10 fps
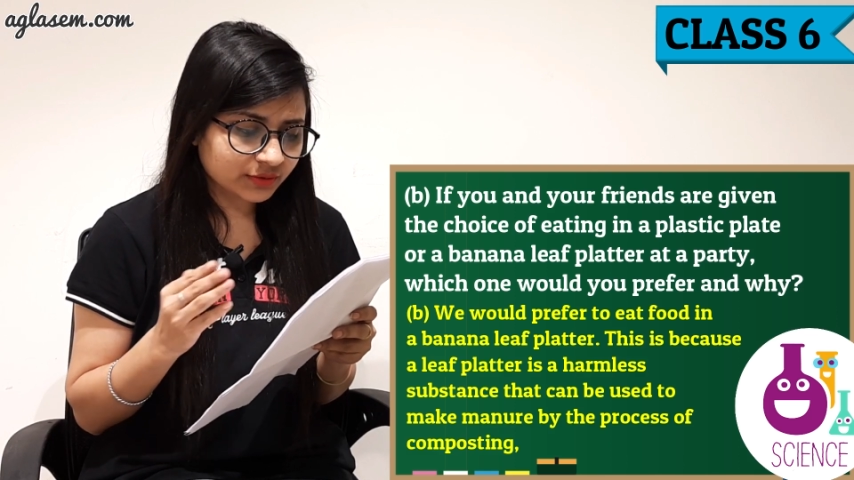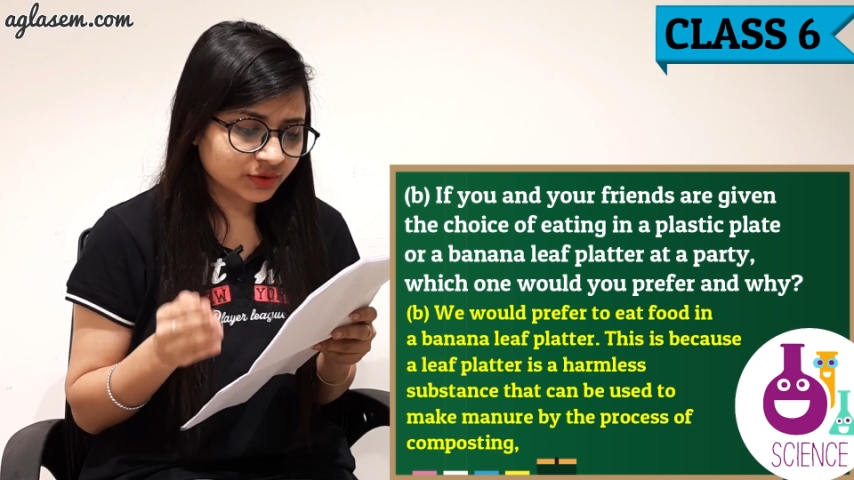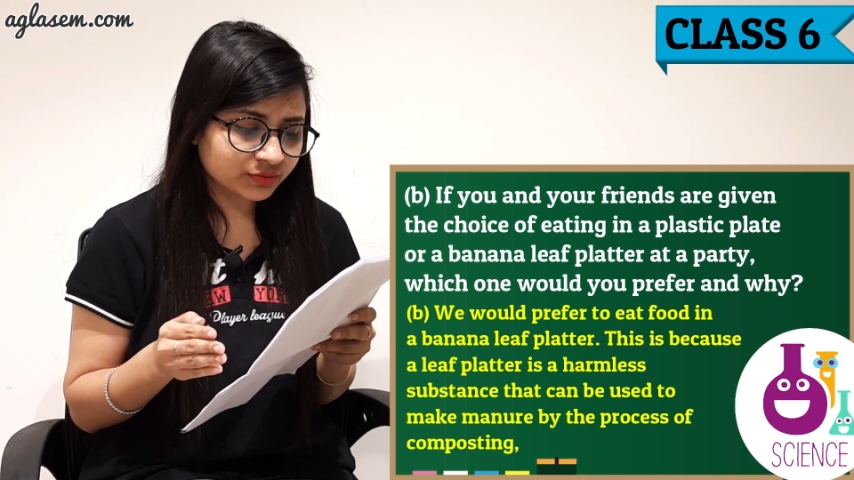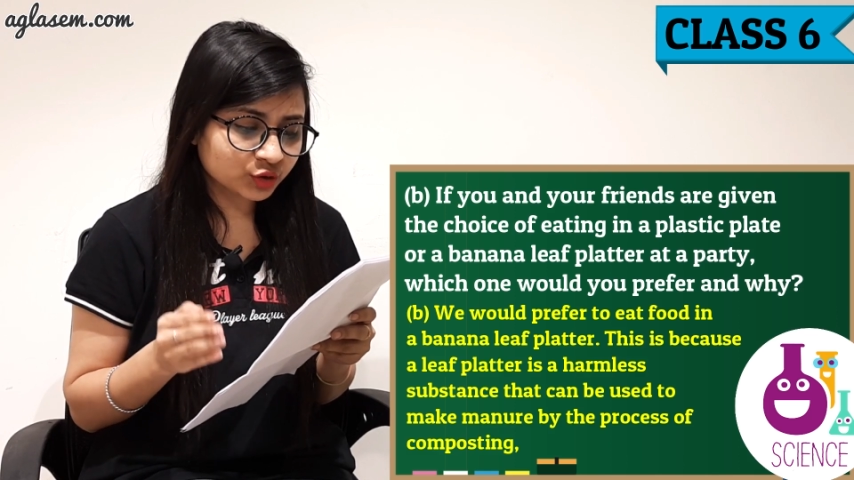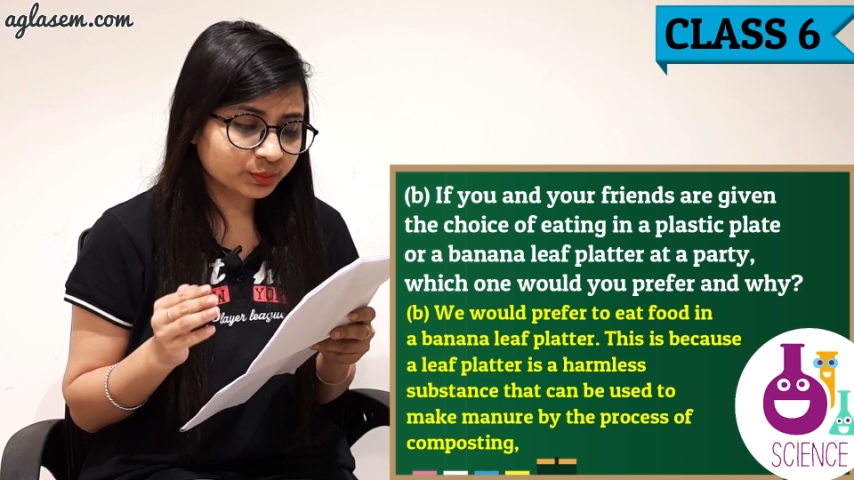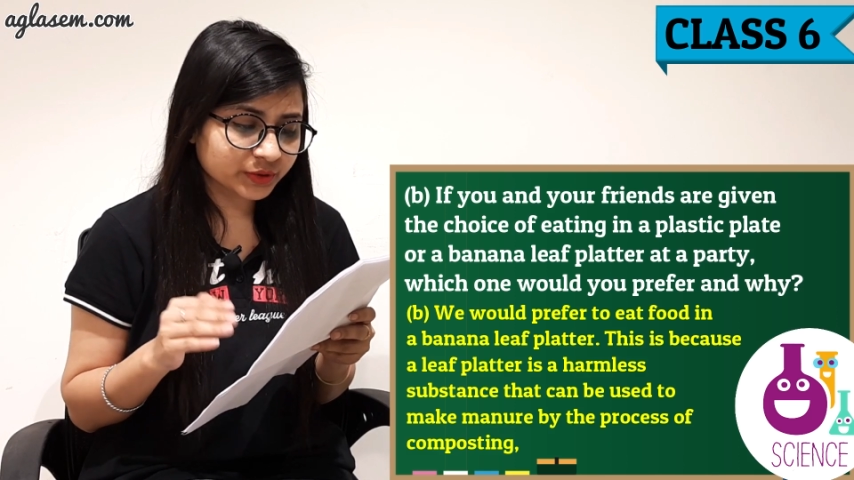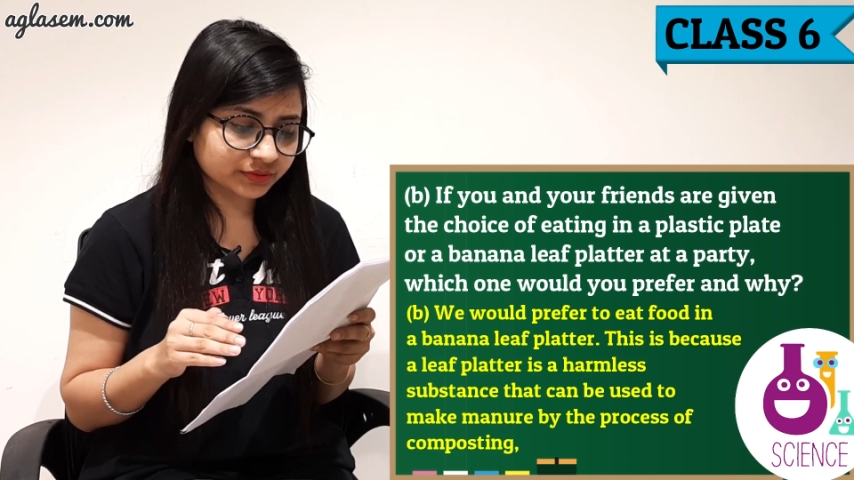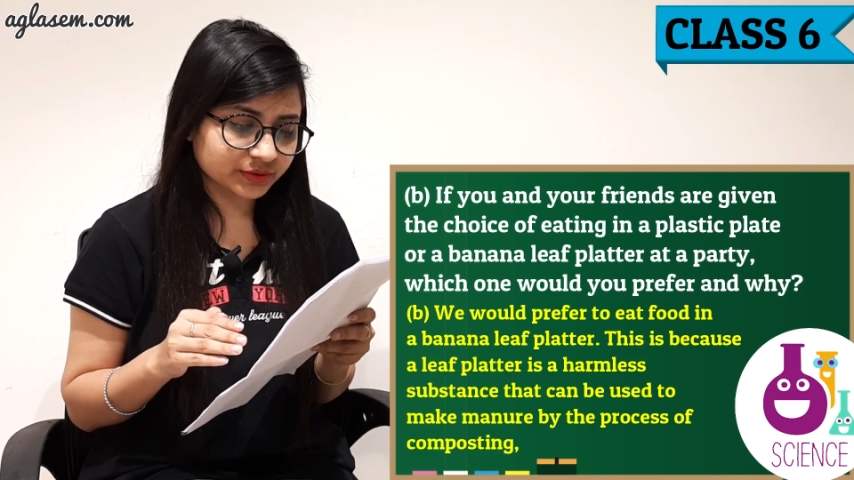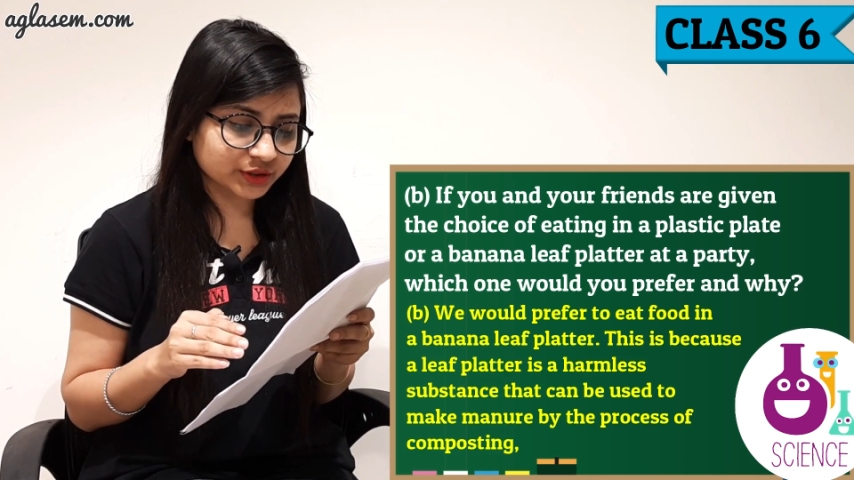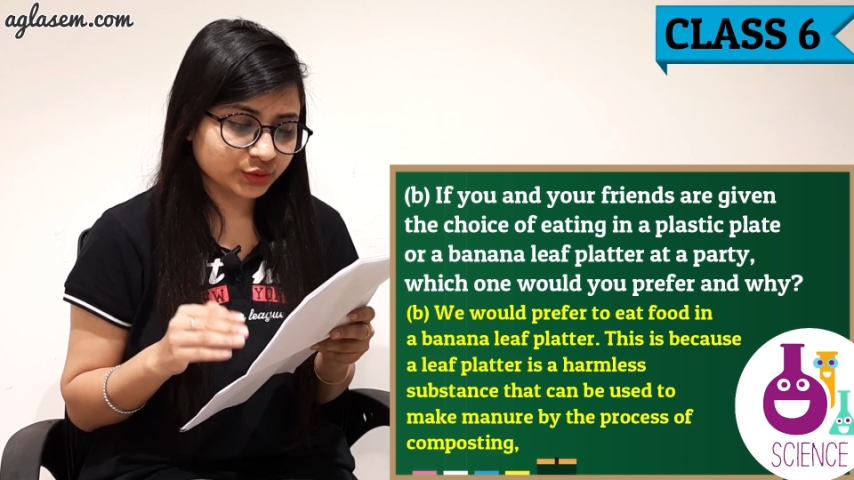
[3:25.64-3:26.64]
we would
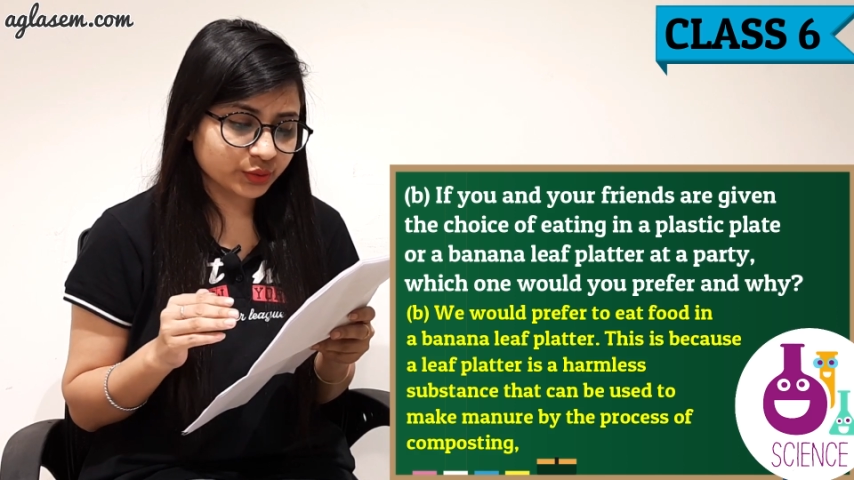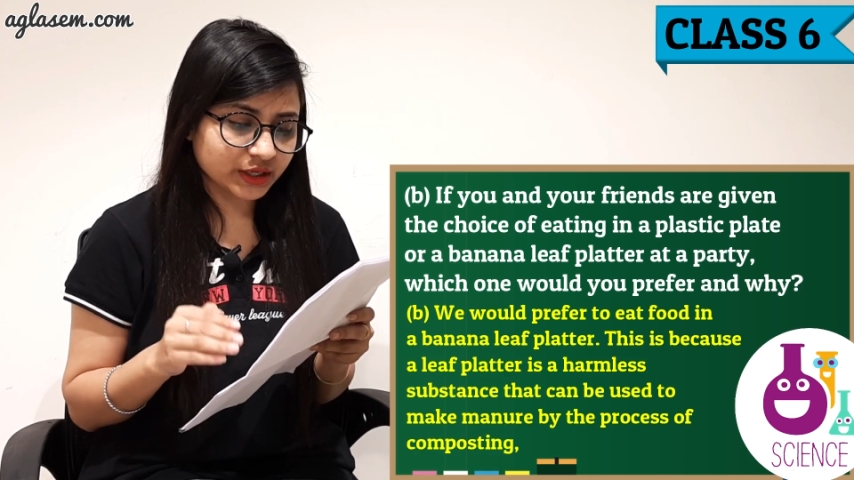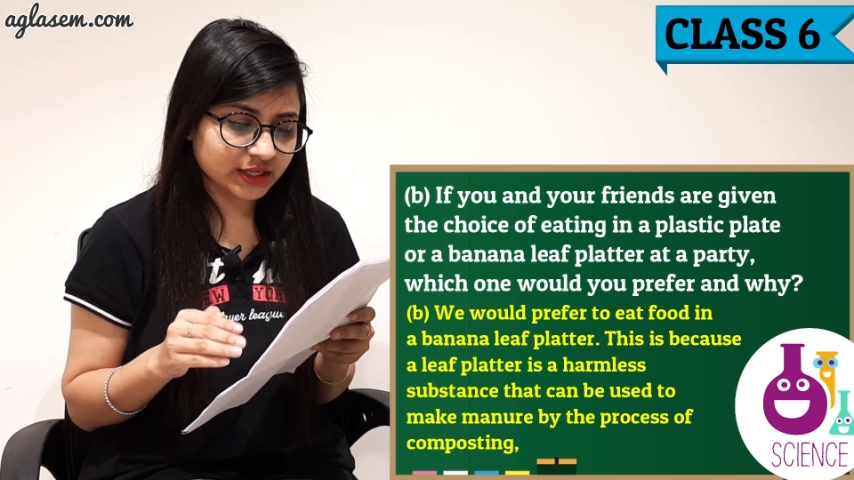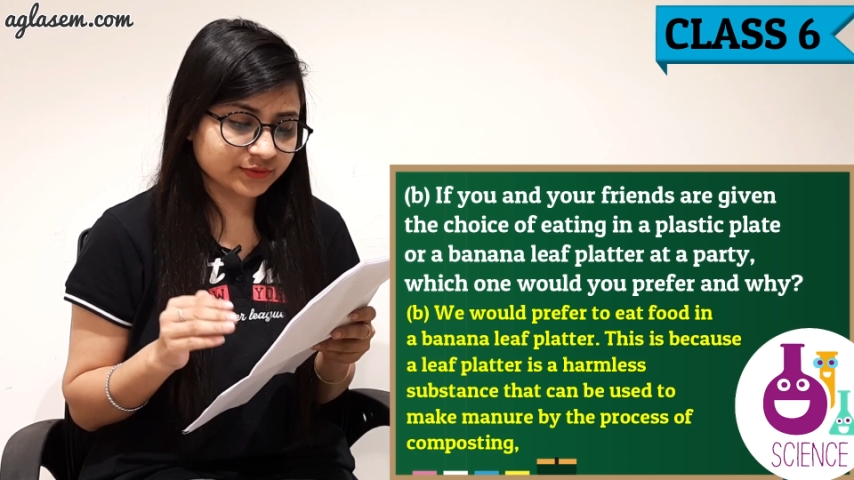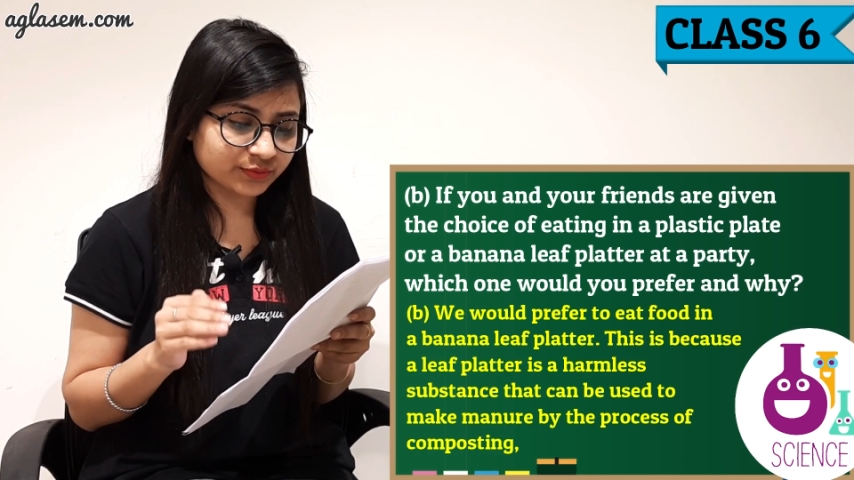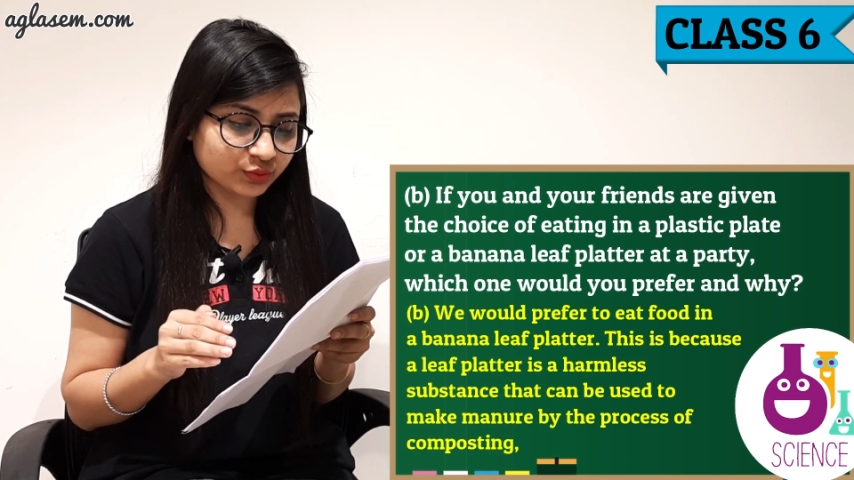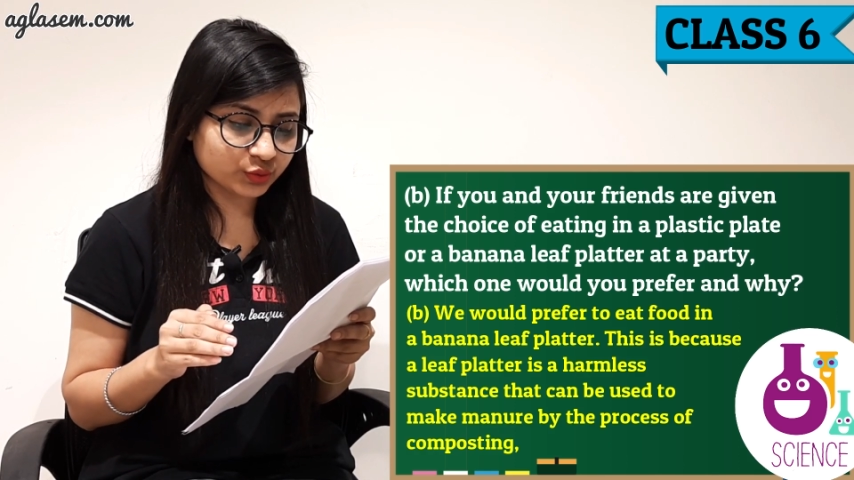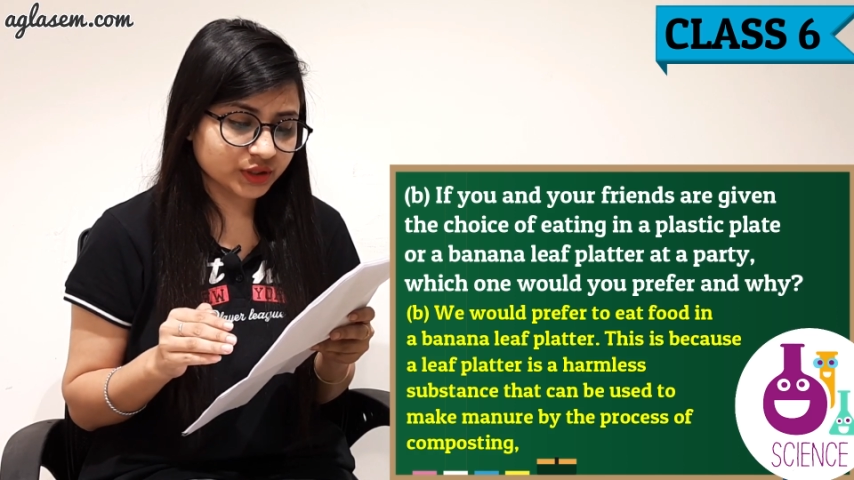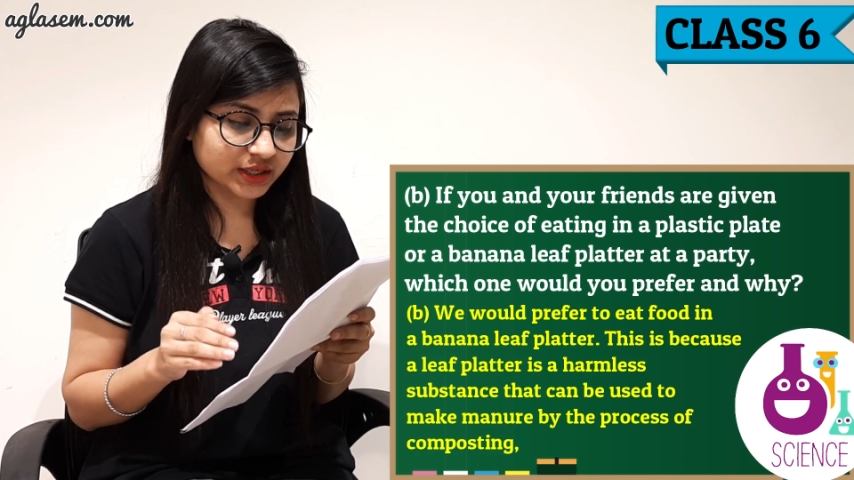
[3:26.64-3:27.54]
prefer to eat food